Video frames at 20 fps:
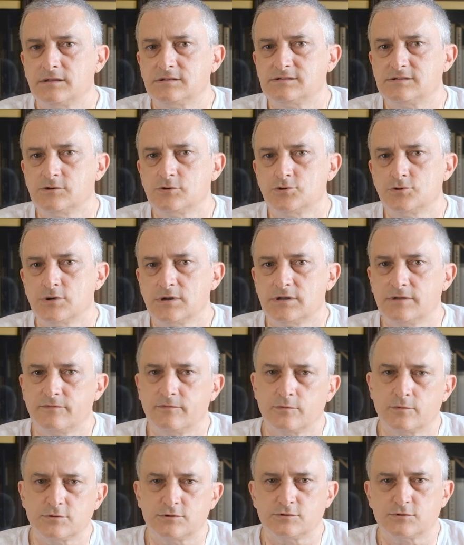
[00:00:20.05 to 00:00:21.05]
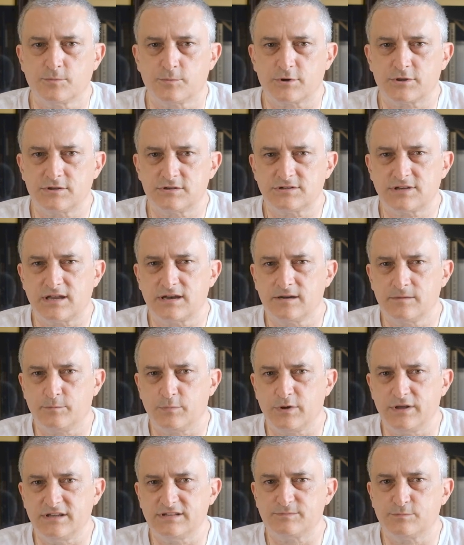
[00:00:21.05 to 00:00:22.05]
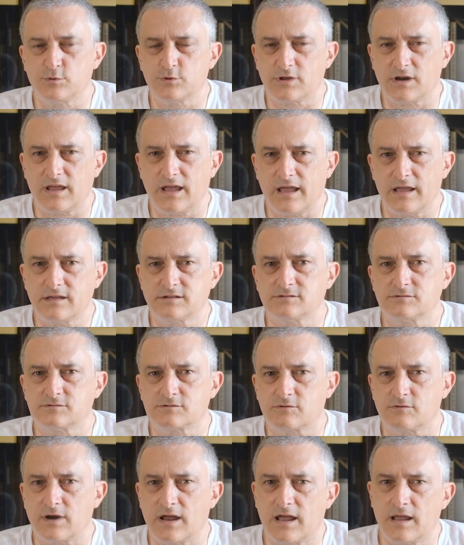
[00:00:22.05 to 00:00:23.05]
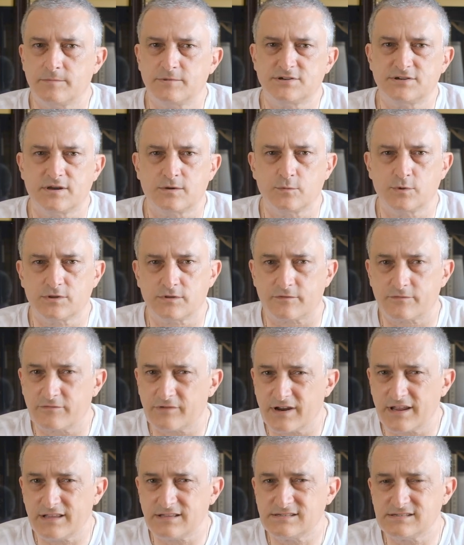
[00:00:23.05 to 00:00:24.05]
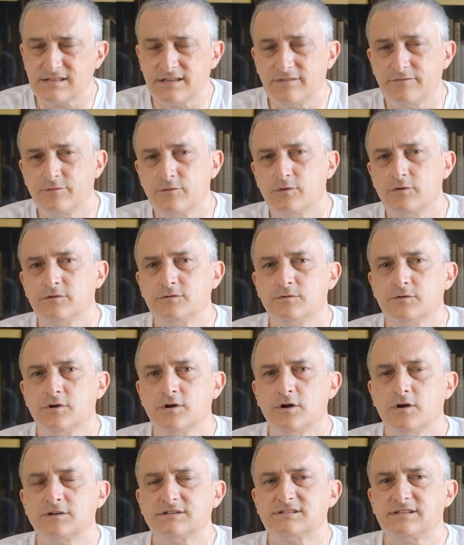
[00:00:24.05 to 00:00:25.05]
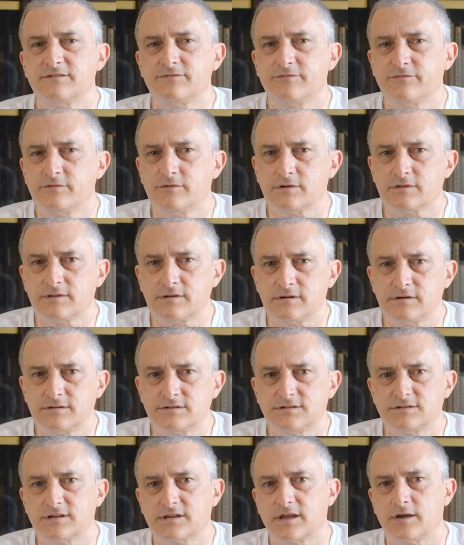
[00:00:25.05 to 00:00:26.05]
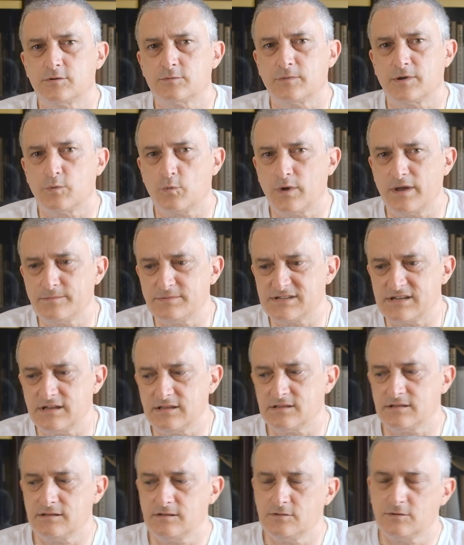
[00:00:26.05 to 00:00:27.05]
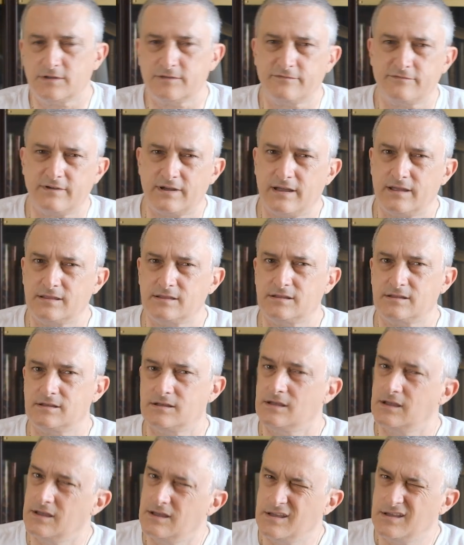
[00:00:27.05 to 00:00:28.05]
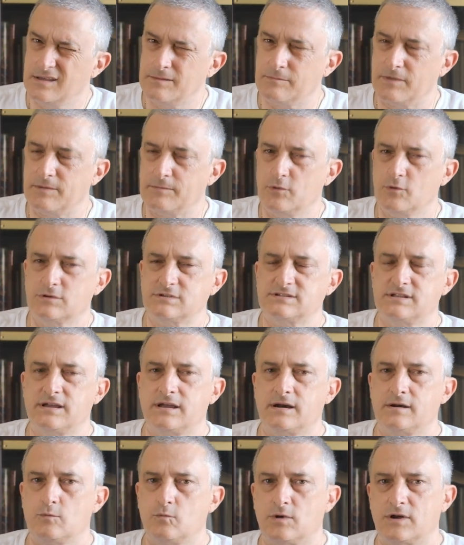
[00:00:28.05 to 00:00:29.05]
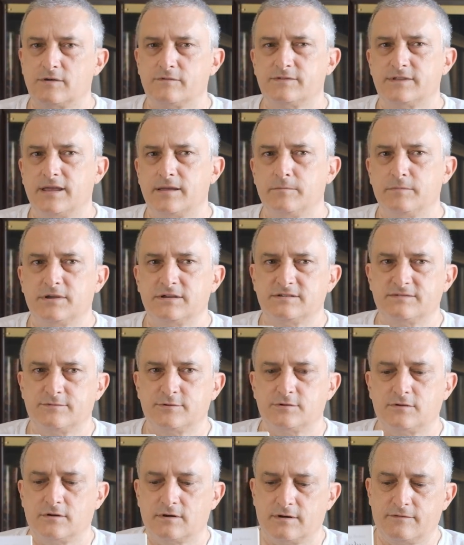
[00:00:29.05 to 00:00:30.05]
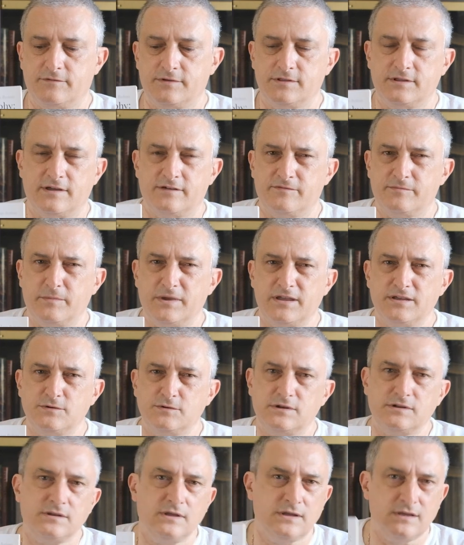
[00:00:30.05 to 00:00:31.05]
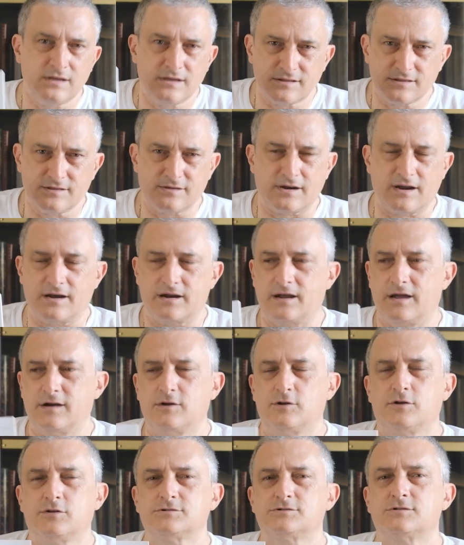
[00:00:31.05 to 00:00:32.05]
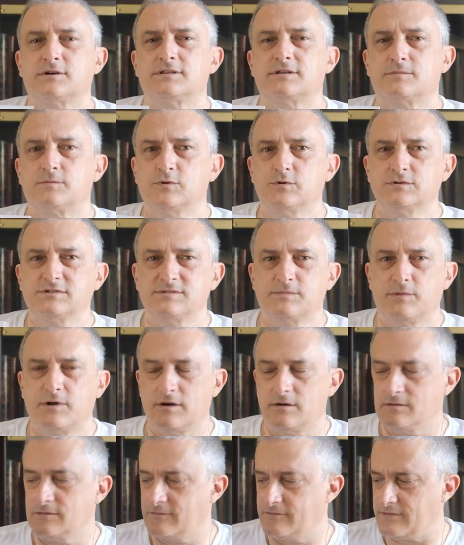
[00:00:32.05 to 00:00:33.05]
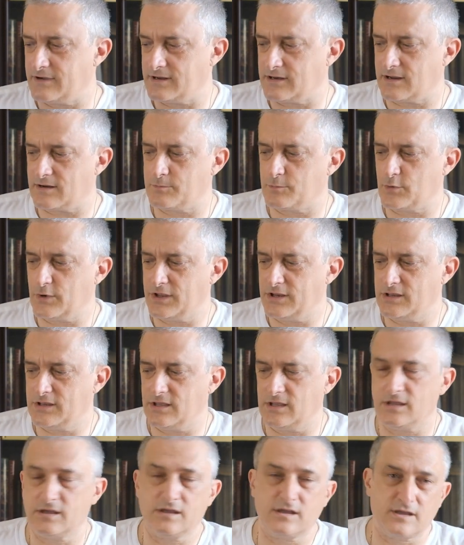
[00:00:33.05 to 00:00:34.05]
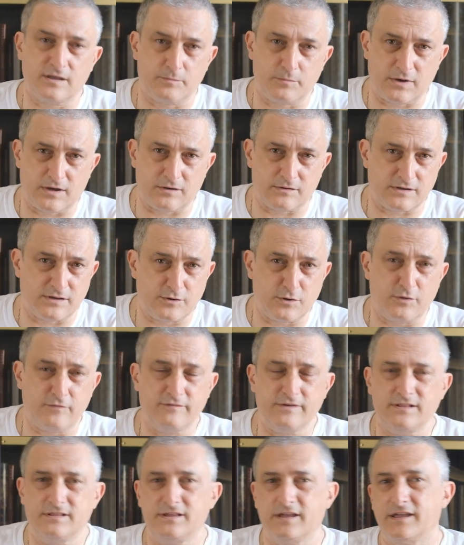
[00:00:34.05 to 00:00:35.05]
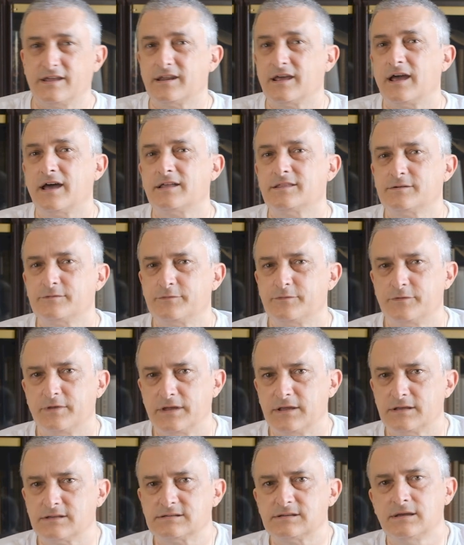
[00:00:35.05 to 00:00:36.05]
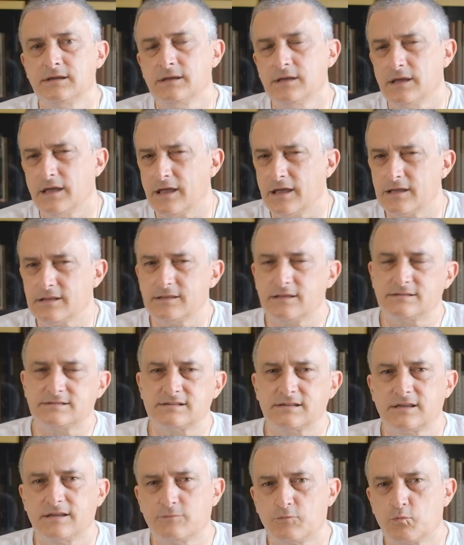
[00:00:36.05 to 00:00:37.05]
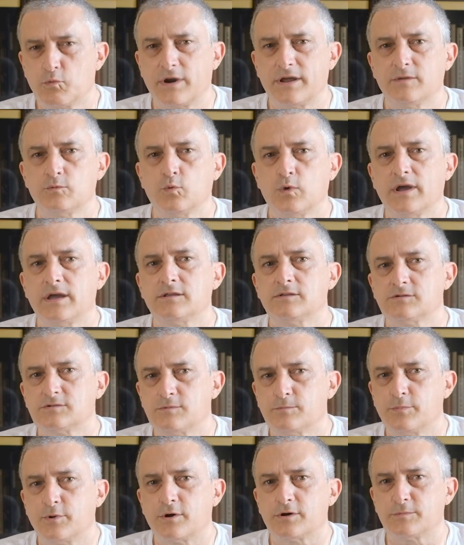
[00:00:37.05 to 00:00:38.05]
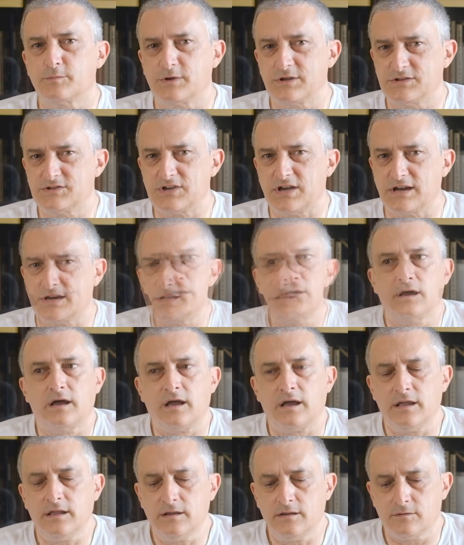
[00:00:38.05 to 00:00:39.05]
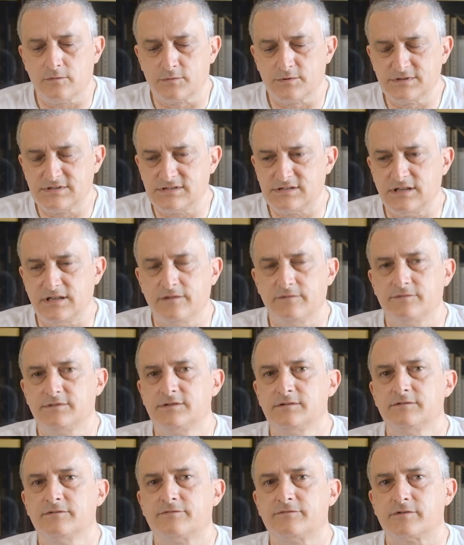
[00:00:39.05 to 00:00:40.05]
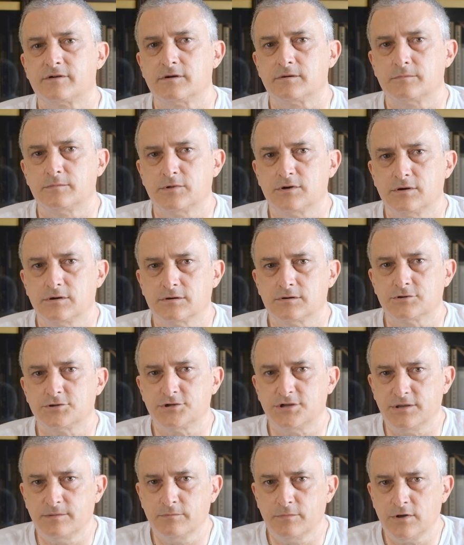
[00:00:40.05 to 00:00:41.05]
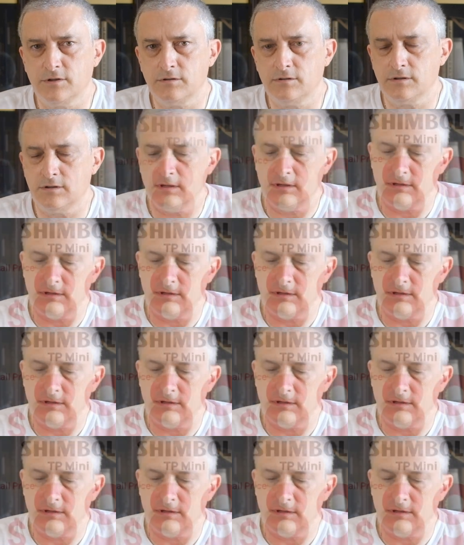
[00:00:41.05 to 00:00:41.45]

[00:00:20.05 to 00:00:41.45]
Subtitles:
as usual, if you want to support the channel, please put a like, subscribe, share with your friends. If you want to go a step further, check out my website and you can find my books there. One of them is Photography the F Manual. There are also other books about fine art printing, about a novel and other things. And that's a great way to support my channel. I received from Shimbol